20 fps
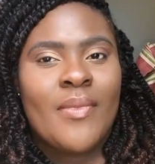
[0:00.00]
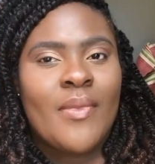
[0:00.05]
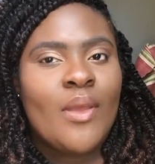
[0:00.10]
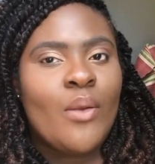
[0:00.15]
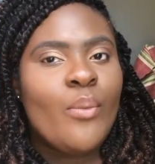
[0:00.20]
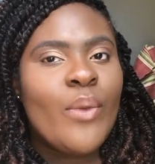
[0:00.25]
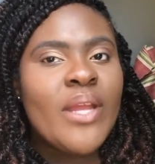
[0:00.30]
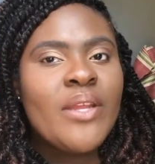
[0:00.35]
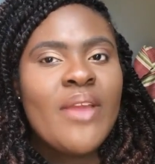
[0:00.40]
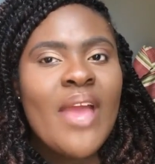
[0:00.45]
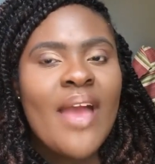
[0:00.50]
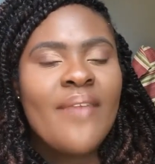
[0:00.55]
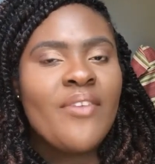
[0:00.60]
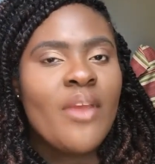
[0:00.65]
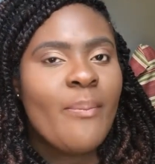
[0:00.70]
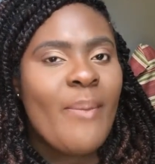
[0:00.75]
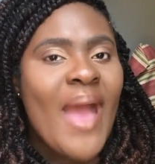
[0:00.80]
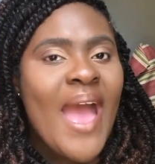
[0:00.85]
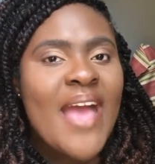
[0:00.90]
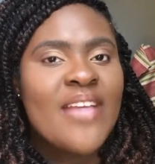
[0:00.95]
When you have
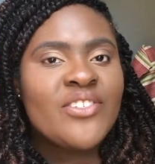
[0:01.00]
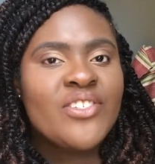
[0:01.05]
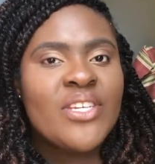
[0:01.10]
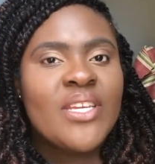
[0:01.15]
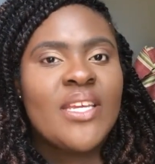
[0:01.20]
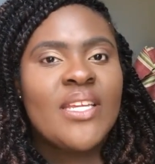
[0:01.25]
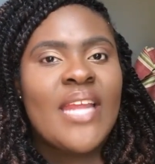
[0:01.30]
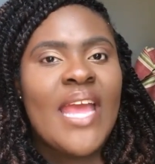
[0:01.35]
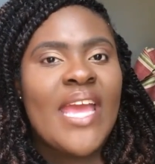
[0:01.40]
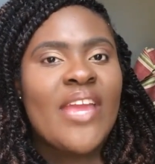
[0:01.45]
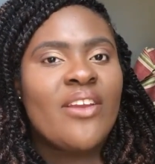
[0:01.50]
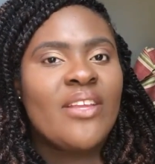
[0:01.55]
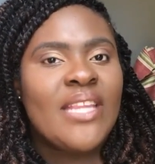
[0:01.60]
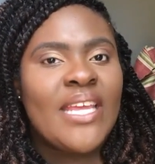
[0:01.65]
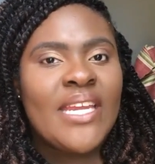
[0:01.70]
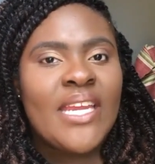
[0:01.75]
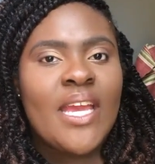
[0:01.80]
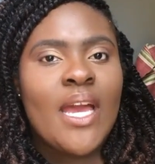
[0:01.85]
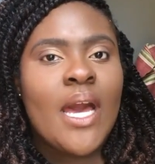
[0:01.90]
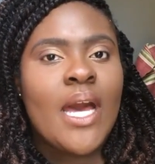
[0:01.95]
your passion and you're
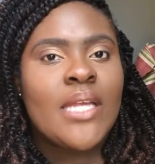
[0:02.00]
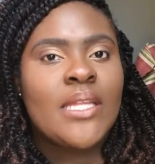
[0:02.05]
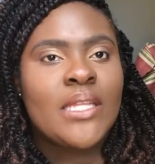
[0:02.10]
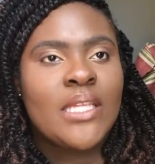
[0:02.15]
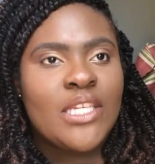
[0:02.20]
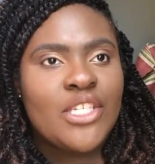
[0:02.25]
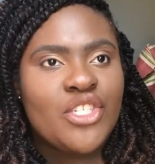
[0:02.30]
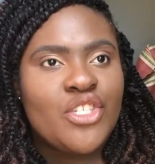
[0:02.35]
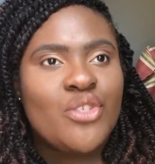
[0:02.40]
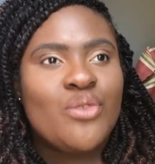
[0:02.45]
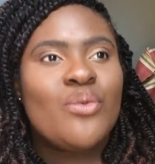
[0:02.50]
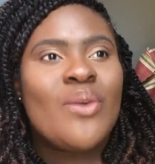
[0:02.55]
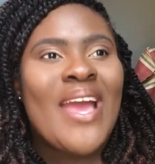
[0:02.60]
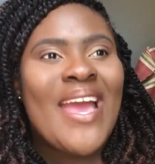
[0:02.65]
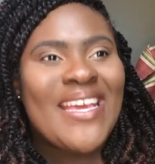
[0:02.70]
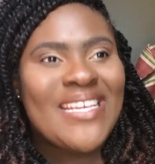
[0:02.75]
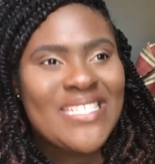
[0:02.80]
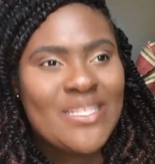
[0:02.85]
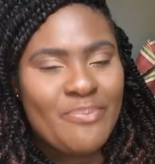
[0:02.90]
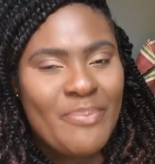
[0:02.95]
letting God lead you,
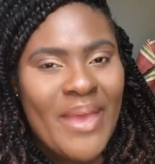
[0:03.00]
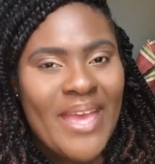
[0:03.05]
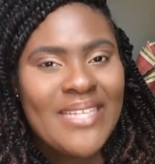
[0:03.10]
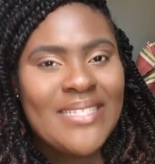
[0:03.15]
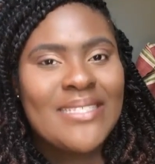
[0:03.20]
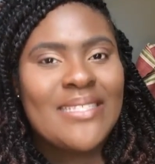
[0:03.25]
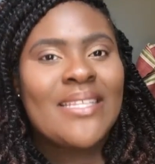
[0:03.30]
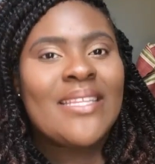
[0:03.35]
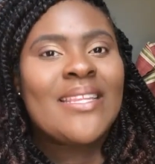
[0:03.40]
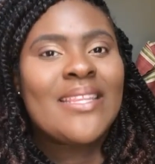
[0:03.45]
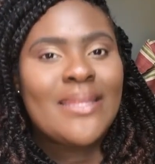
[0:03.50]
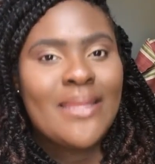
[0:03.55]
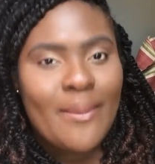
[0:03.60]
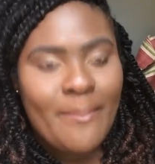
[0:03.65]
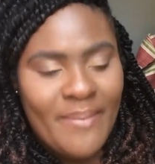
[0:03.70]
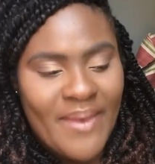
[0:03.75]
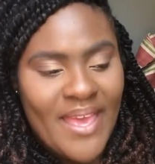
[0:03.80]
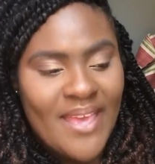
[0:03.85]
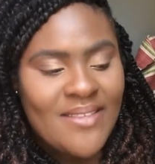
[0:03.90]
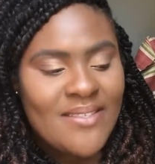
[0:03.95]
expect the
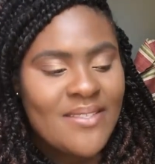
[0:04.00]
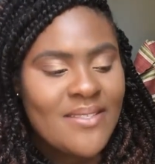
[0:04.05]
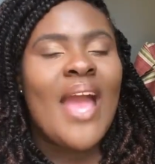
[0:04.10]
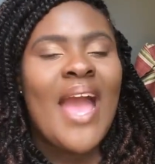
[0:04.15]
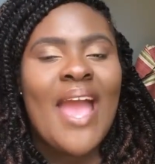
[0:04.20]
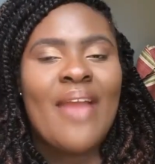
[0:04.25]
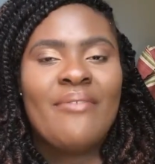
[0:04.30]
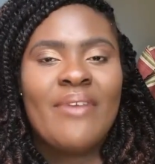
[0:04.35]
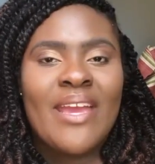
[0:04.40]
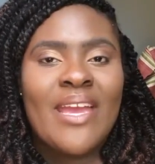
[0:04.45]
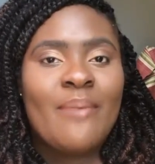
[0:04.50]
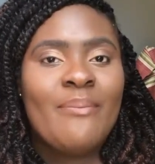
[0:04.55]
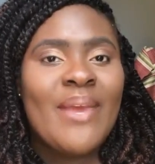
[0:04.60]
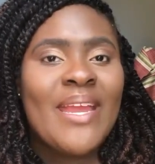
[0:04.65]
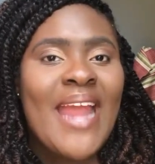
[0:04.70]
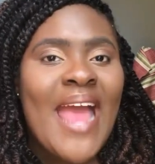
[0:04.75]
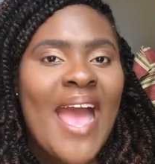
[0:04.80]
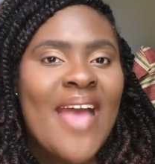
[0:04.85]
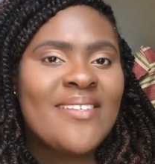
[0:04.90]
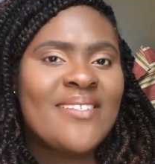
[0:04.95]
best. I
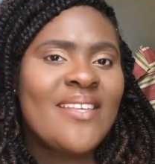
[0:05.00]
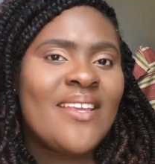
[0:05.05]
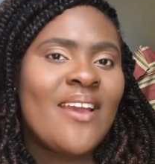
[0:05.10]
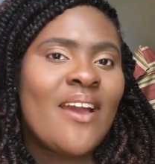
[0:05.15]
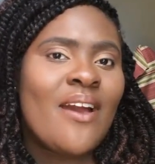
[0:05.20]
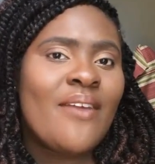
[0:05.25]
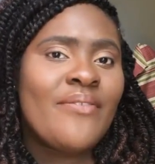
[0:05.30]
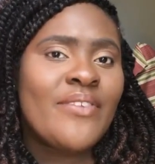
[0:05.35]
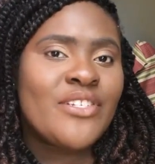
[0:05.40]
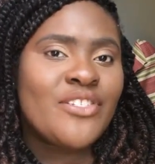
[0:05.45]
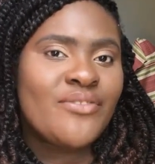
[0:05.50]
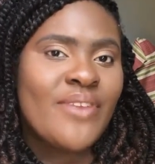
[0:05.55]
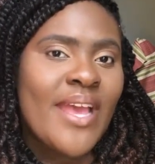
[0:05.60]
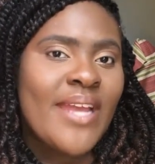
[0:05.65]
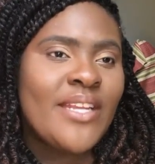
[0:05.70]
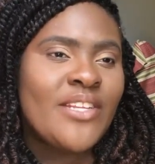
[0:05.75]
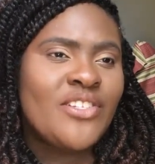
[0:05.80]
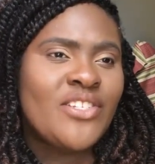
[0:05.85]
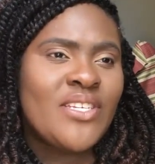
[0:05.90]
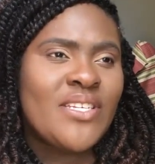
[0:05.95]
recommend asking God for
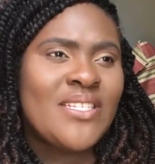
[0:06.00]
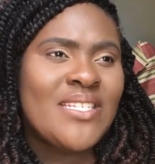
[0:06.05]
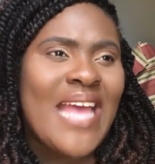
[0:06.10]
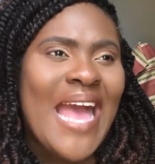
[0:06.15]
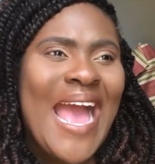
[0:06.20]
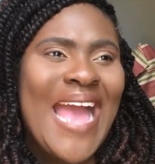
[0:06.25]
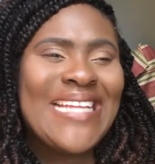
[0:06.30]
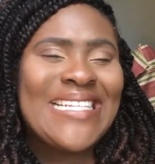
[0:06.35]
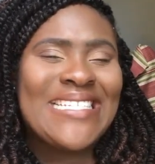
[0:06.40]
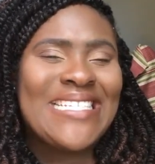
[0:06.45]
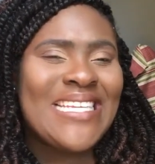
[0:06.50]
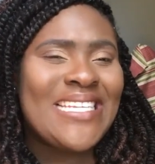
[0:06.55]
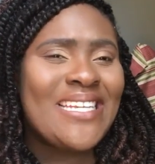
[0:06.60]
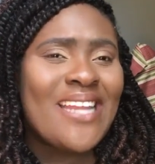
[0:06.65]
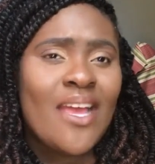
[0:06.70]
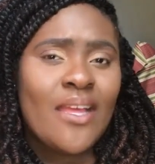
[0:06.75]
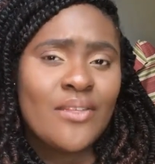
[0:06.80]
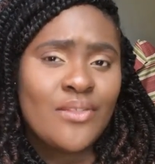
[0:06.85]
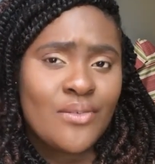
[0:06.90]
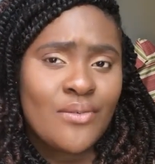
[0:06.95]
strategies. I did
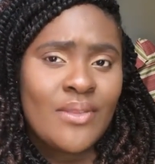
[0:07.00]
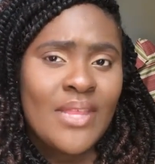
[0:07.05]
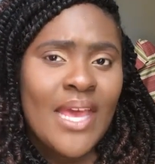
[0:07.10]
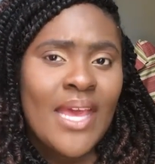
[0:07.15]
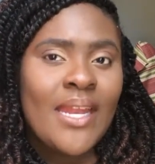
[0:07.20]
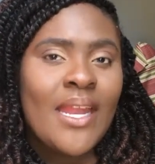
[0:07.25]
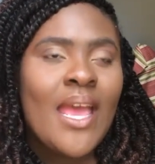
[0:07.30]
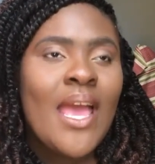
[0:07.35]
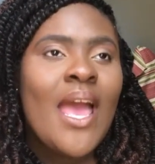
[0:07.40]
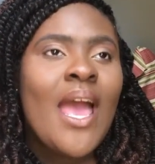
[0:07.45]
not do that.